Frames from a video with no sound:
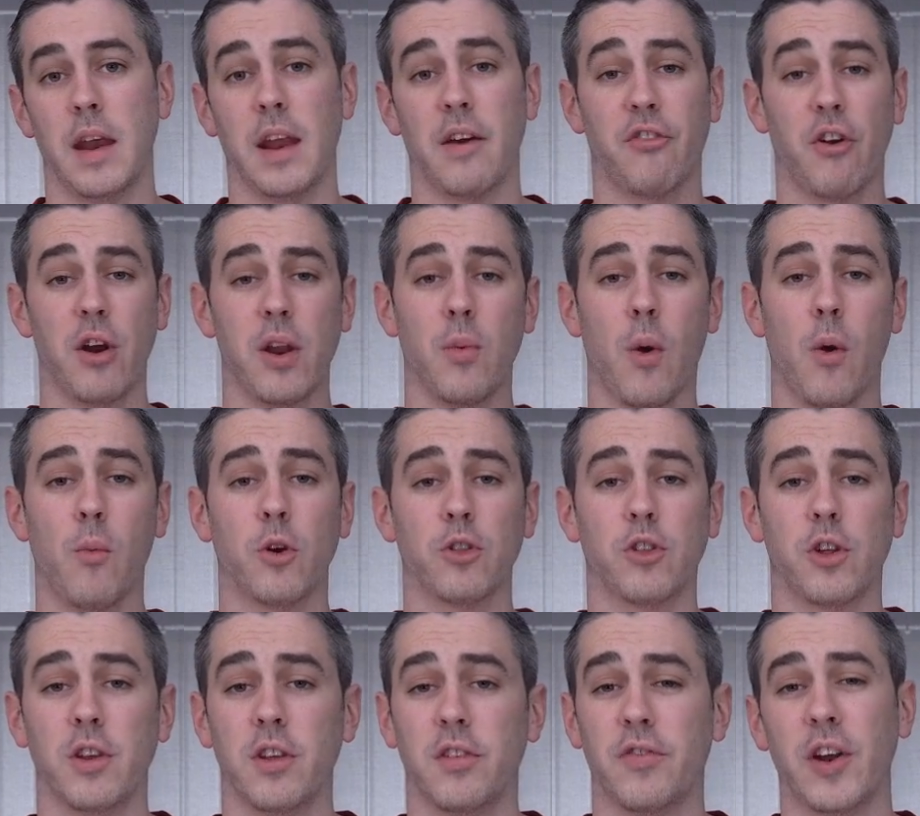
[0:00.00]
Now, for anyone
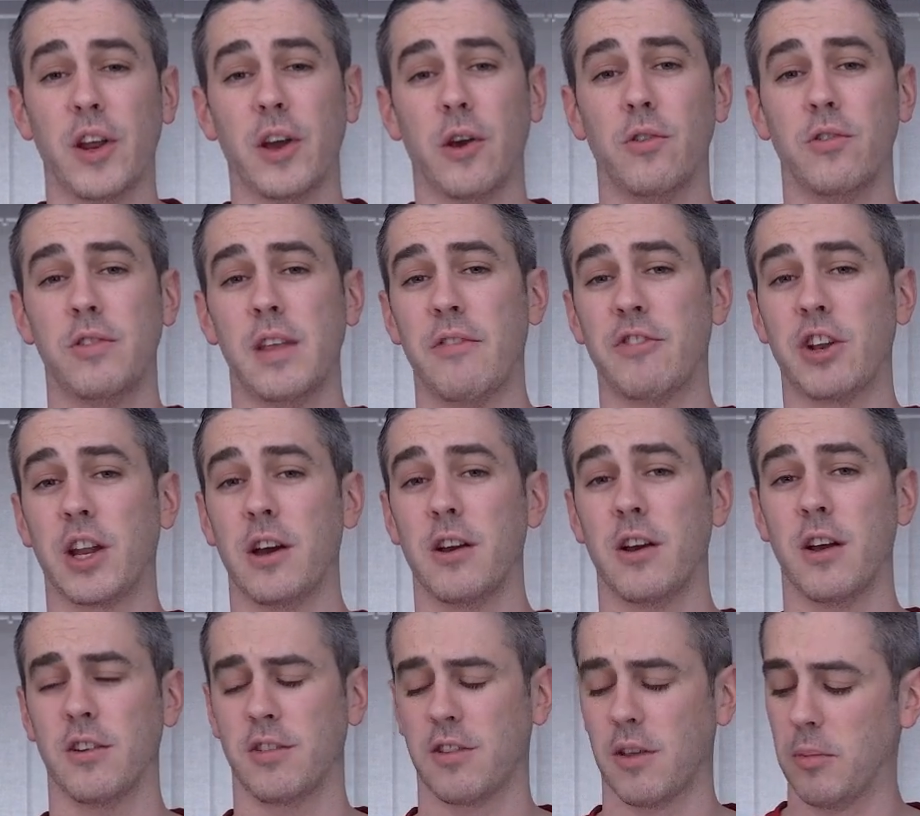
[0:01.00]
watching this video who's never done
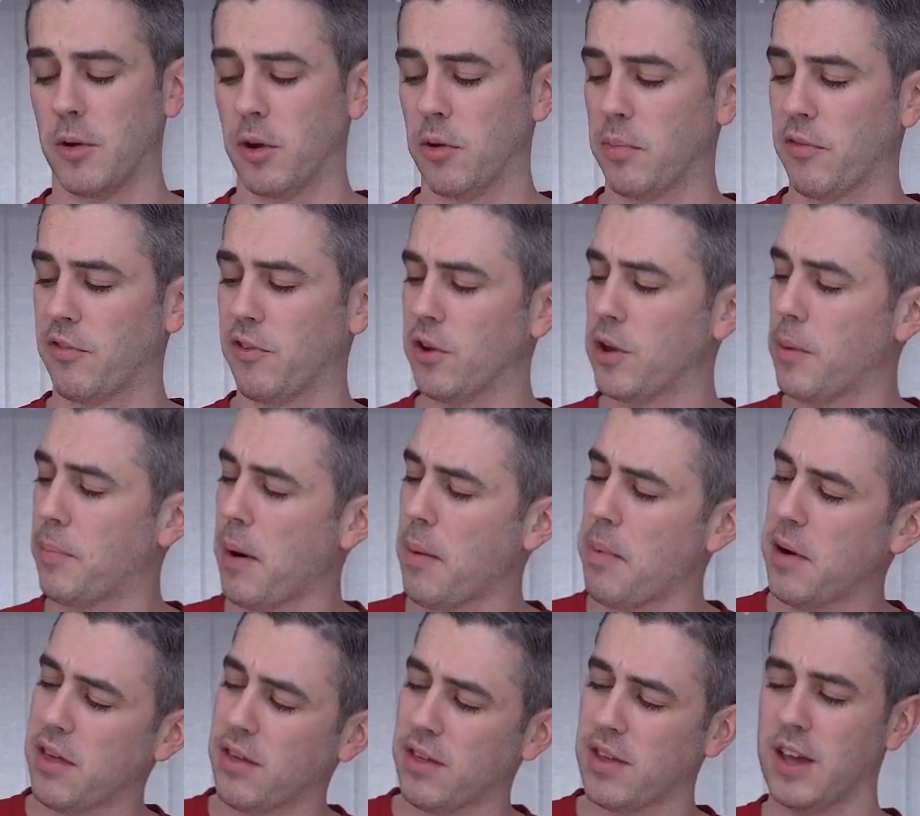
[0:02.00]
custom loop before, you're
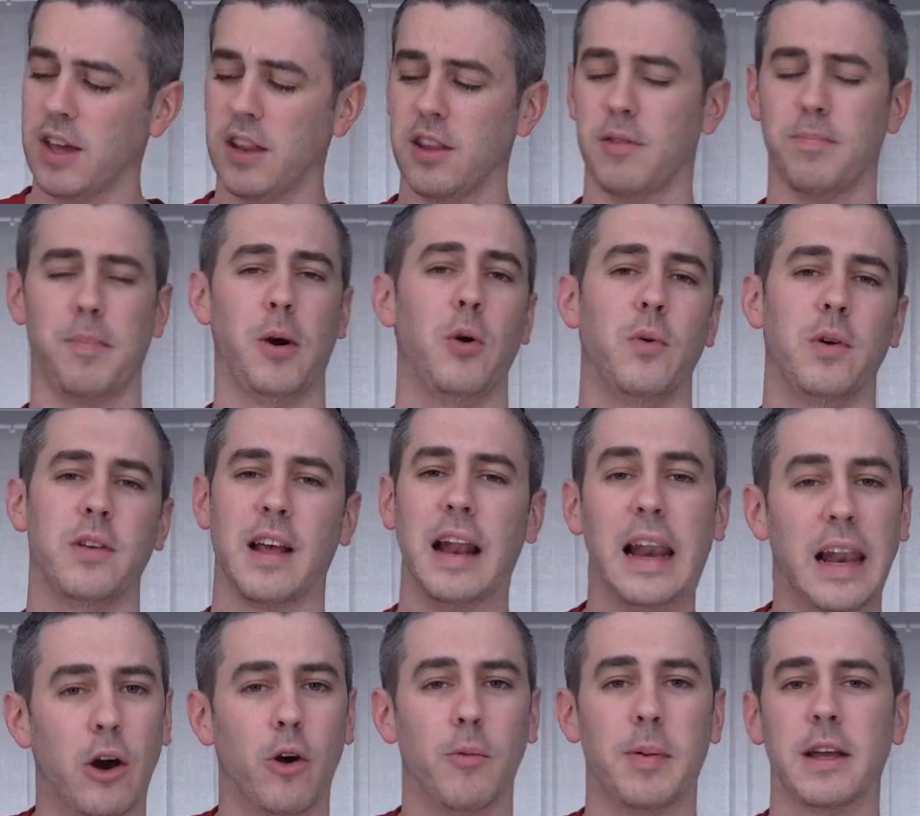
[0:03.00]
probably thinking this bottle is a
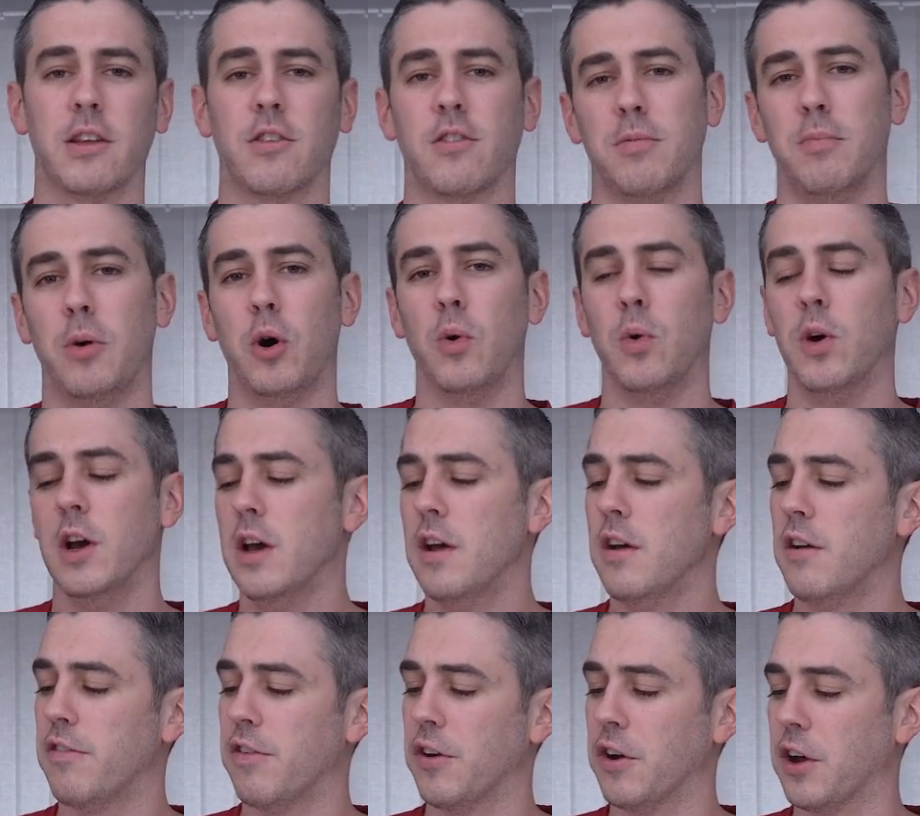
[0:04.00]
little bit small
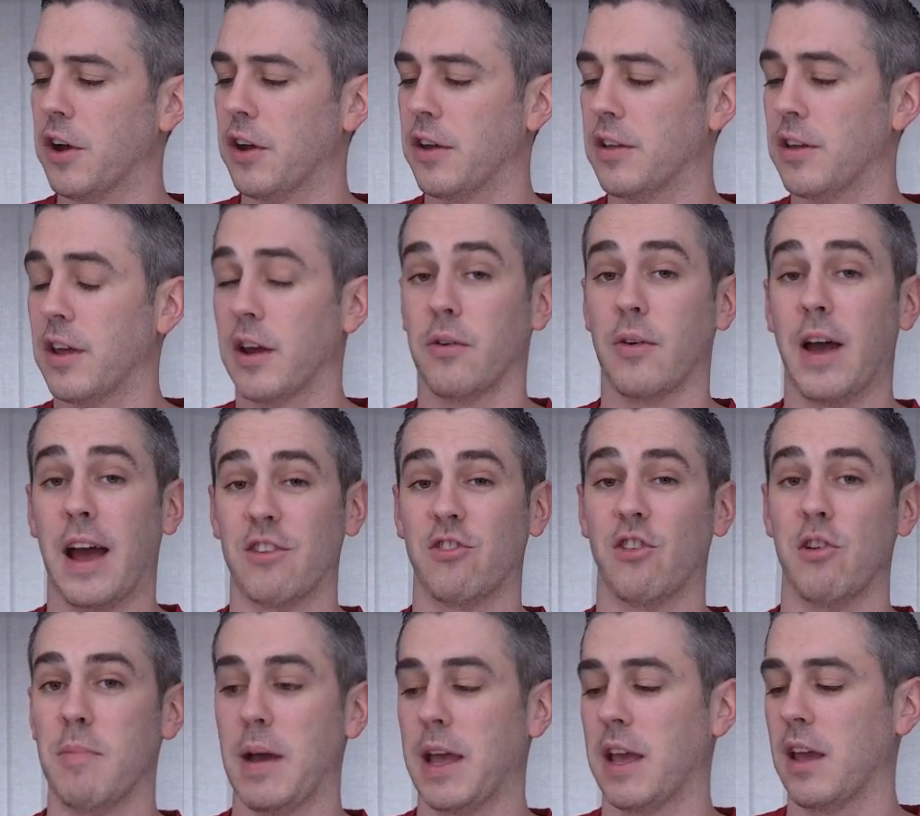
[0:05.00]
for, you know,
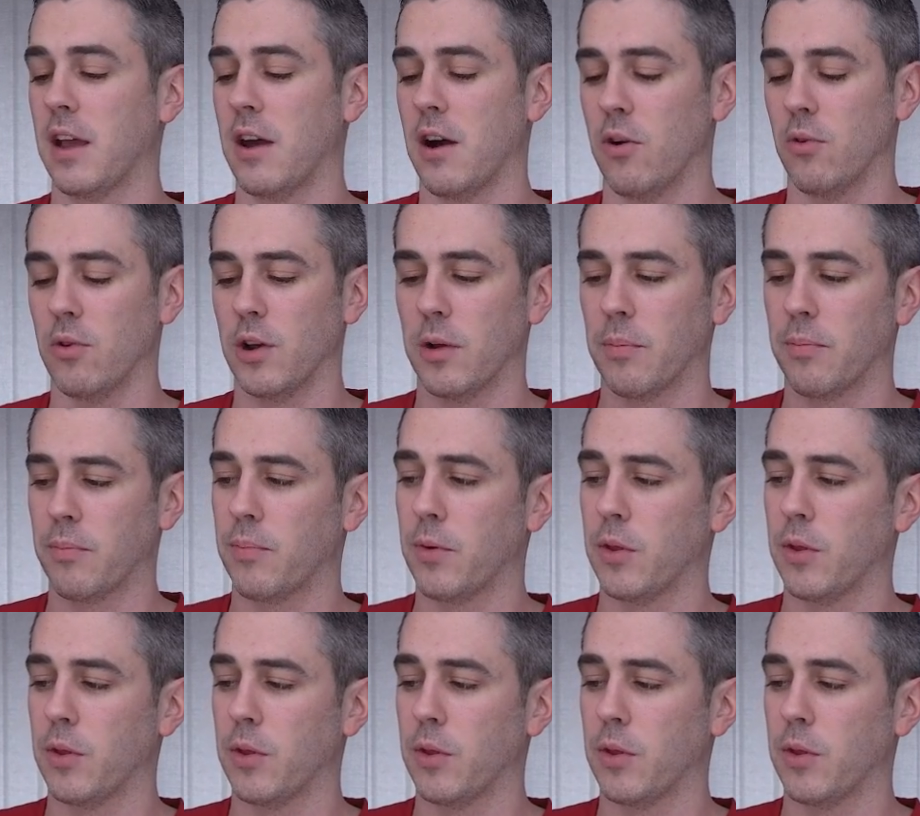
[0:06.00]
actually making a whole loop.